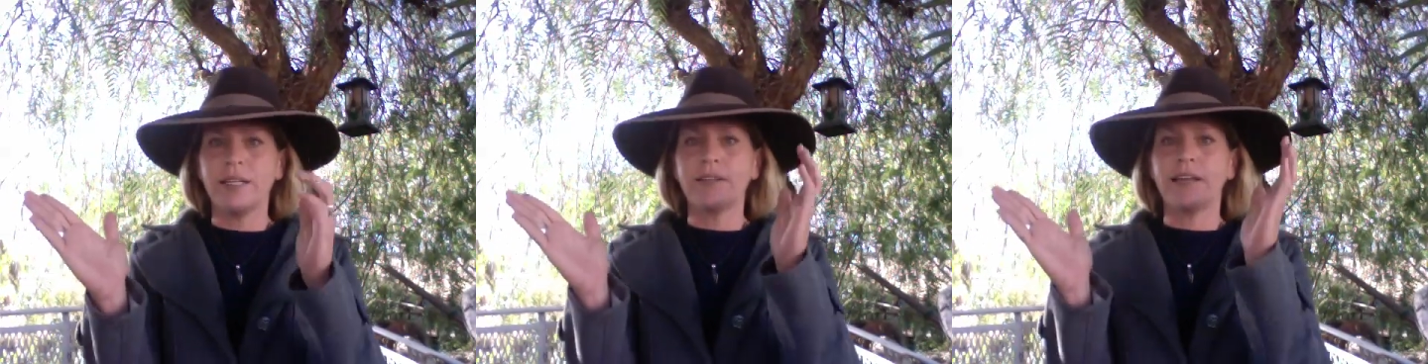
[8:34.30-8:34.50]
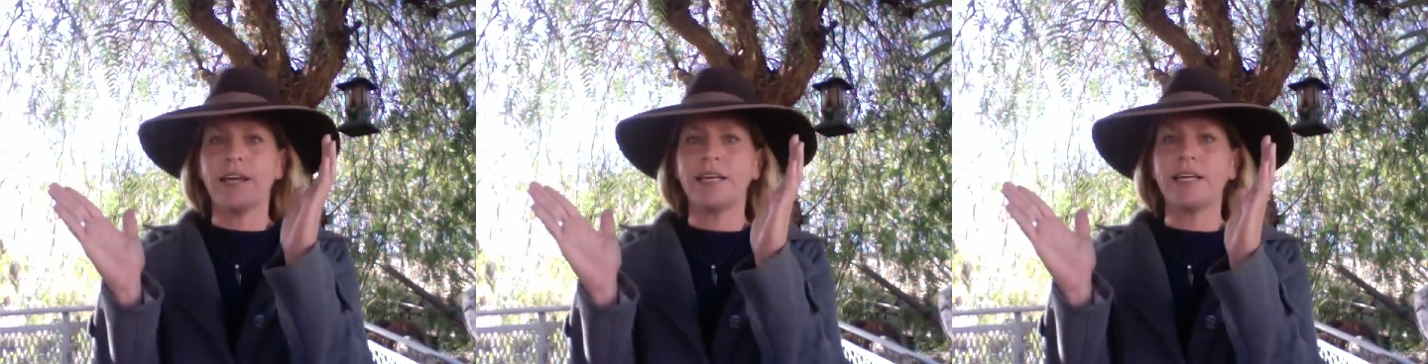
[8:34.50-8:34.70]

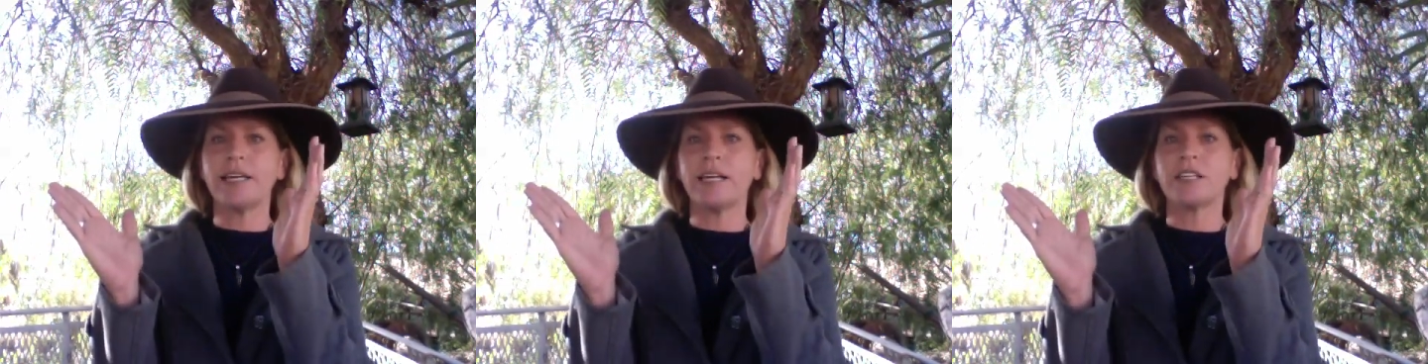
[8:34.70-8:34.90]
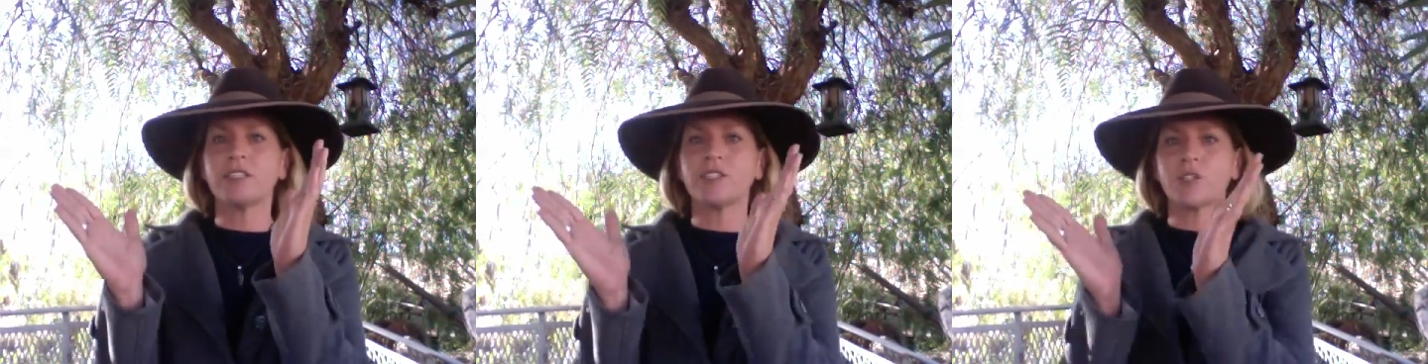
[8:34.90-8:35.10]
They
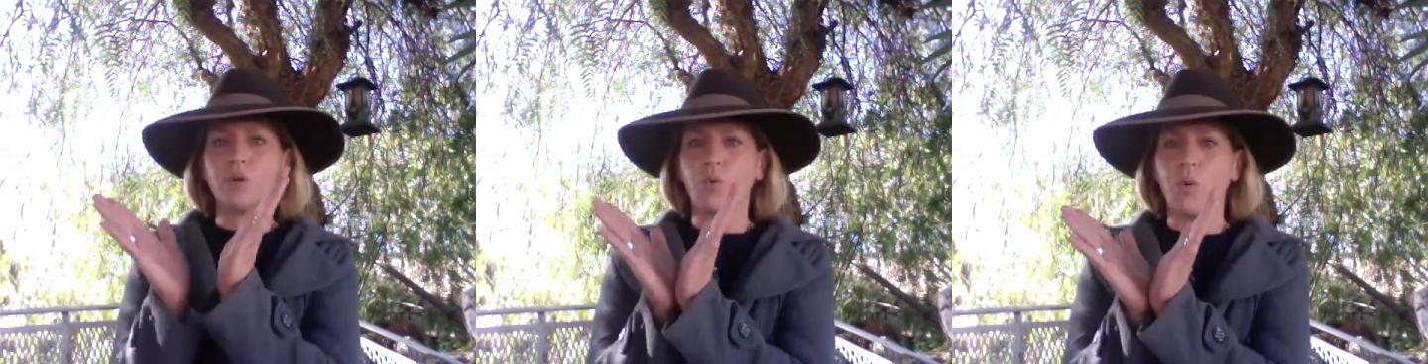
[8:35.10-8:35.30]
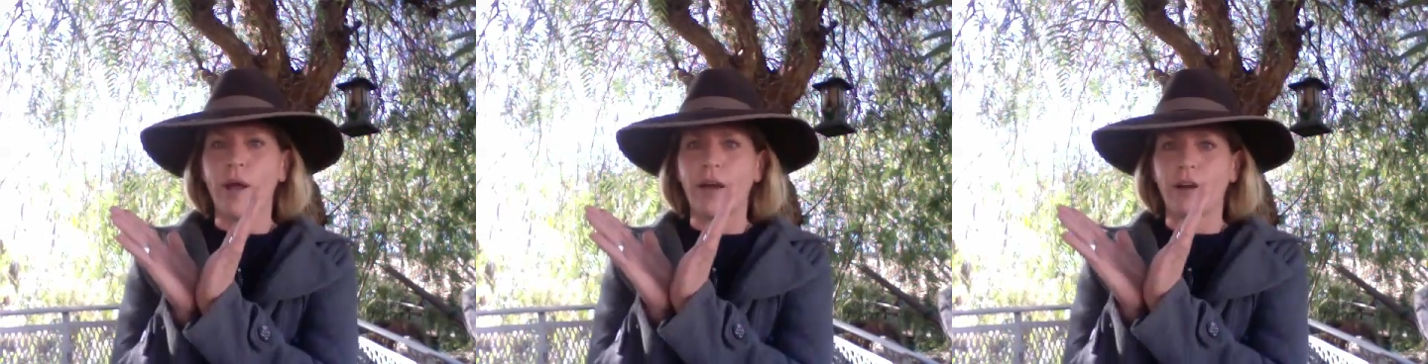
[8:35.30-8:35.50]
get a
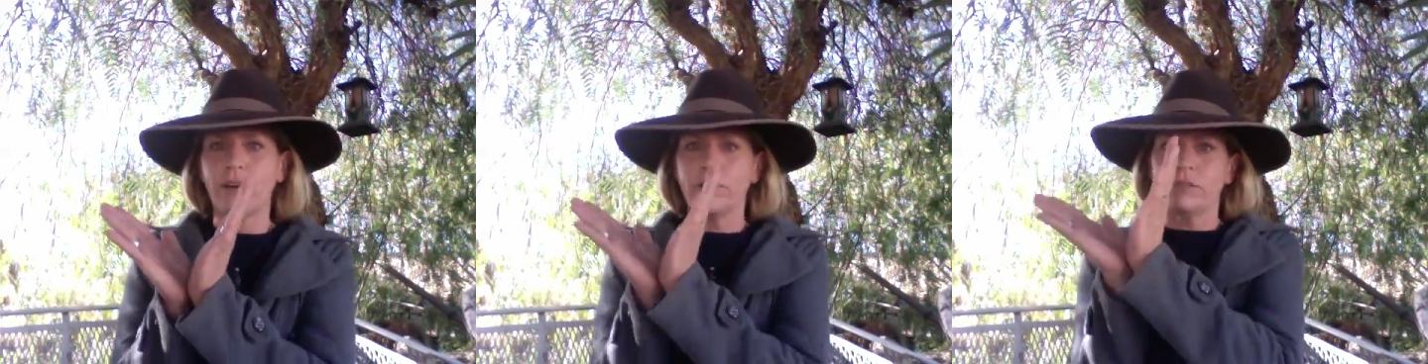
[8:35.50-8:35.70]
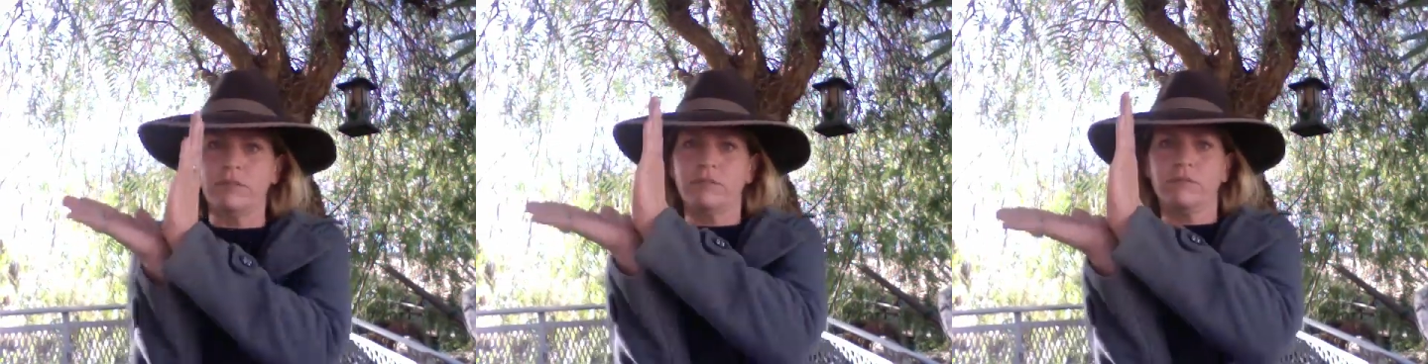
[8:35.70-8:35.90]
square.
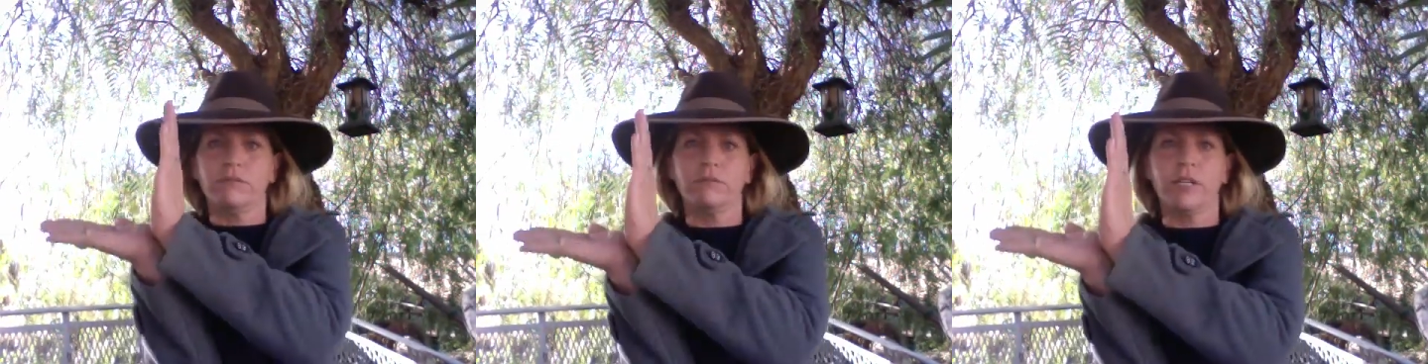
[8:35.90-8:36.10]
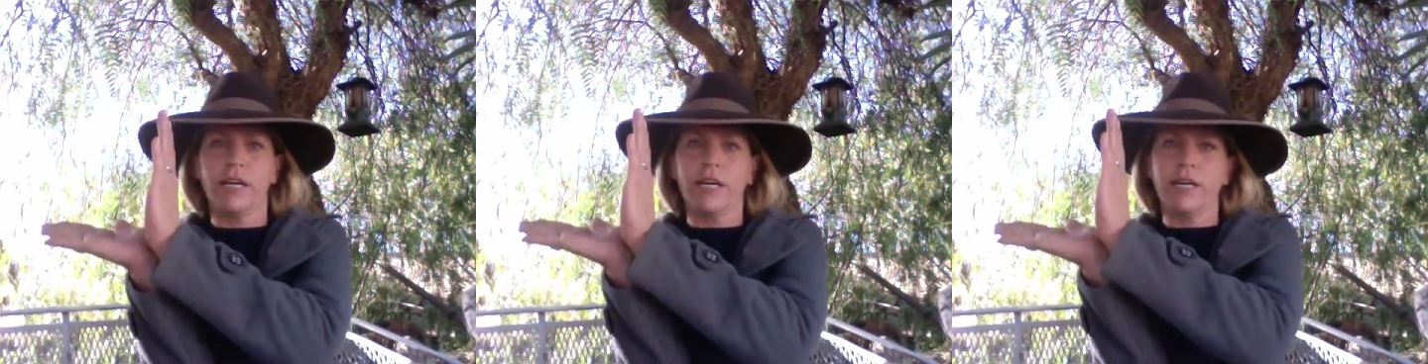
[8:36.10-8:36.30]

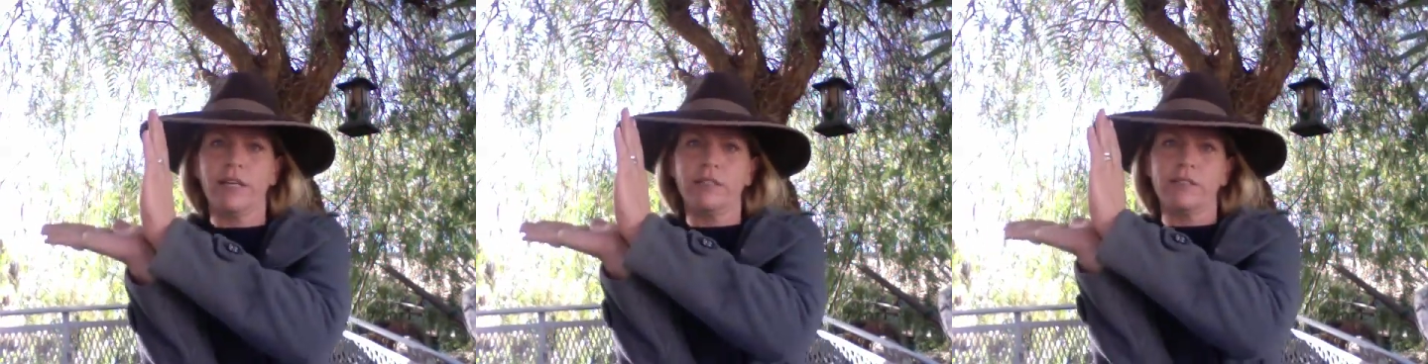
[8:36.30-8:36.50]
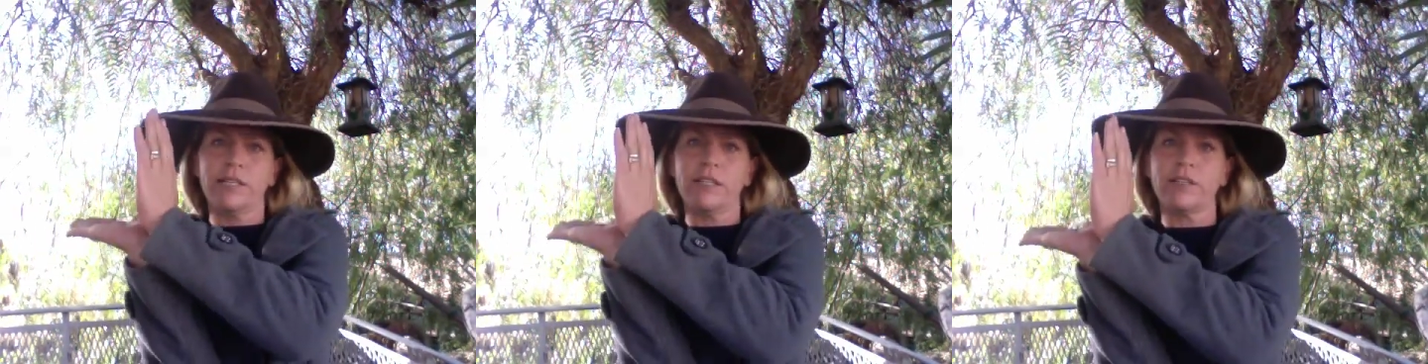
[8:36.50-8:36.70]

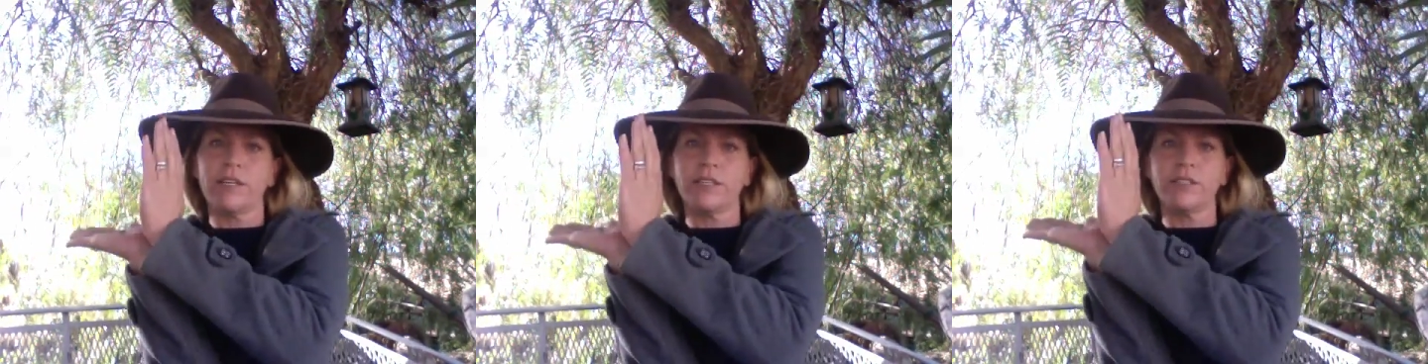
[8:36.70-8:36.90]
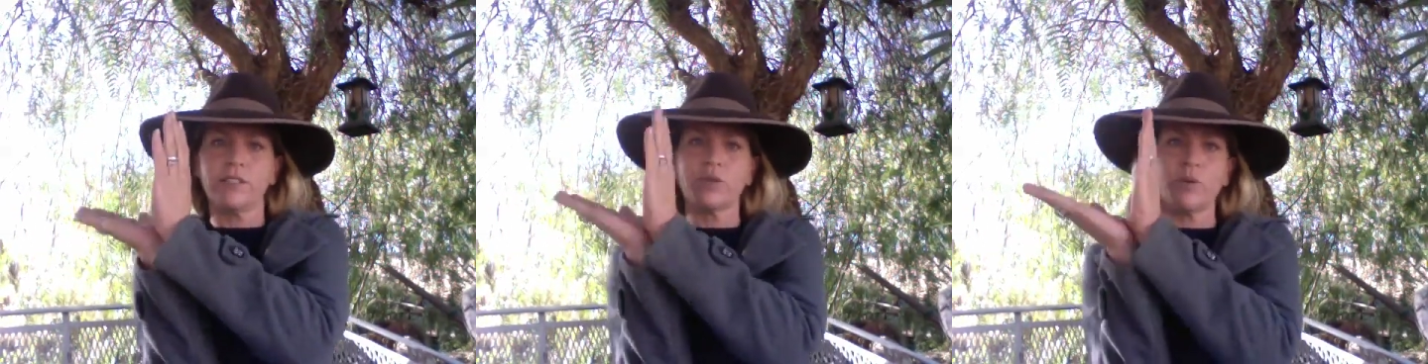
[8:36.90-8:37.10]
Okay, does that look
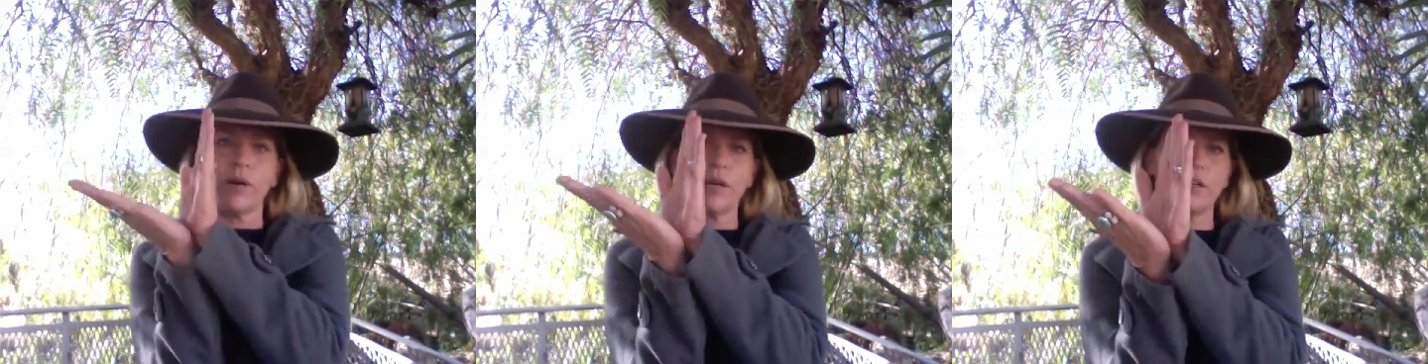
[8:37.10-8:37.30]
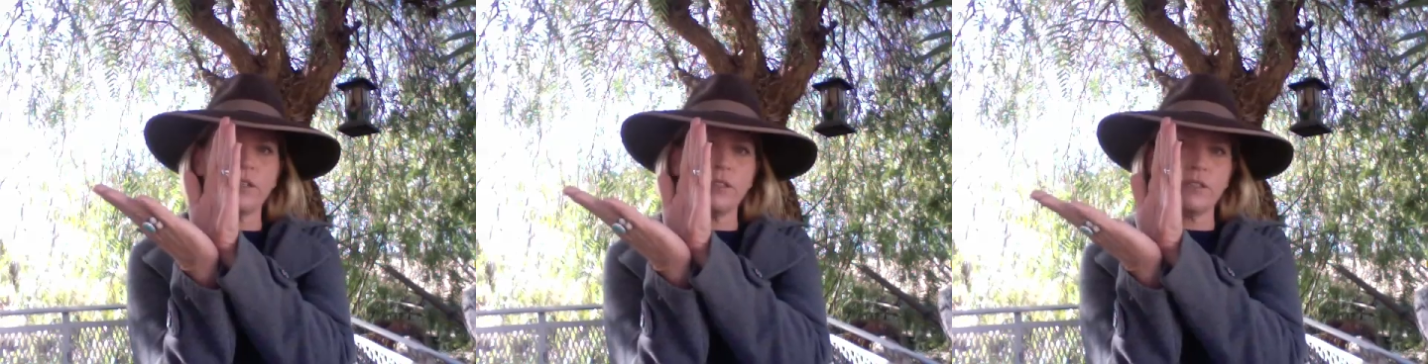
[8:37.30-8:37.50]
like a
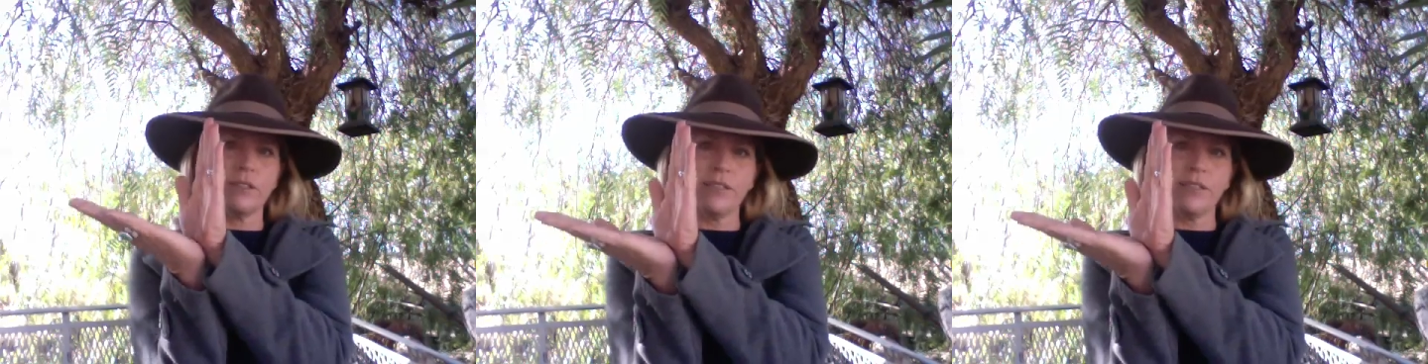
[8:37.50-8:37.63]
square?